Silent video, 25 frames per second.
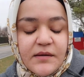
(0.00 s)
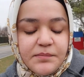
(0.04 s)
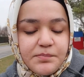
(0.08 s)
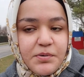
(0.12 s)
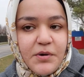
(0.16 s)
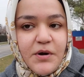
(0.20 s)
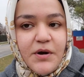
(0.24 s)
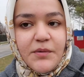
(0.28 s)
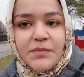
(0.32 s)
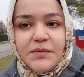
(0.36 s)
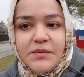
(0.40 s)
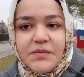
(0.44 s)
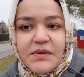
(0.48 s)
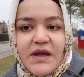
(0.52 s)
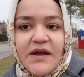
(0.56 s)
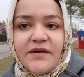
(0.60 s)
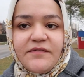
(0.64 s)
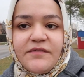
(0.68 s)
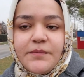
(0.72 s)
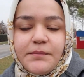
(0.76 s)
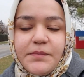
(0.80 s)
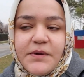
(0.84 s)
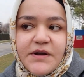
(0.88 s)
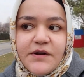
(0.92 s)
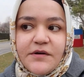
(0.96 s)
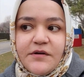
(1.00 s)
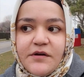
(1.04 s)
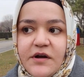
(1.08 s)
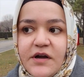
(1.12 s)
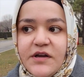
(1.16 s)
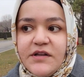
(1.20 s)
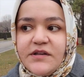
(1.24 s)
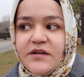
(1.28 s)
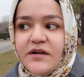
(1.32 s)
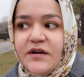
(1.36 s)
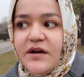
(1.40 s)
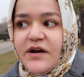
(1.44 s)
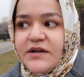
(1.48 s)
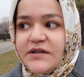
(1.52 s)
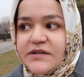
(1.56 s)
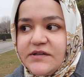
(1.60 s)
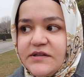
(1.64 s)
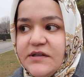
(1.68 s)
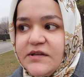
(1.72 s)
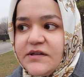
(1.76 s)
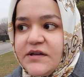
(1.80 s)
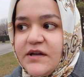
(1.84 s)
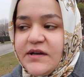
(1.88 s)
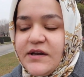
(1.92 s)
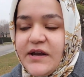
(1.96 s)
probably have a better
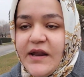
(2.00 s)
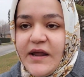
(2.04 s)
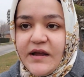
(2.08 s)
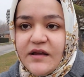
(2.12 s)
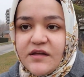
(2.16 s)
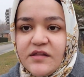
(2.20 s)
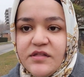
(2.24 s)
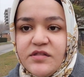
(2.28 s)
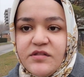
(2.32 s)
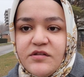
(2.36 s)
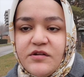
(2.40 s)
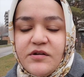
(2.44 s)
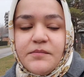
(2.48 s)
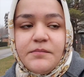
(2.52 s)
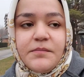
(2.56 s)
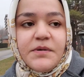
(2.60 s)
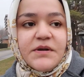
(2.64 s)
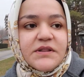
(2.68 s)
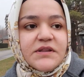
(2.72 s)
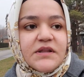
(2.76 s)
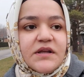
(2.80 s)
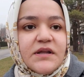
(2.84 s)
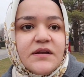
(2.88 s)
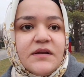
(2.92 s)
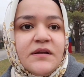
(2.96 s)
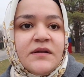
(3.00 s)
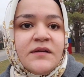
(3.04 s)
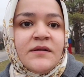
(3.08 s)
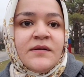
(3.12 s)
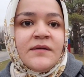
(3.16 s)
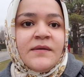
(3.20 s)
idea next term. But then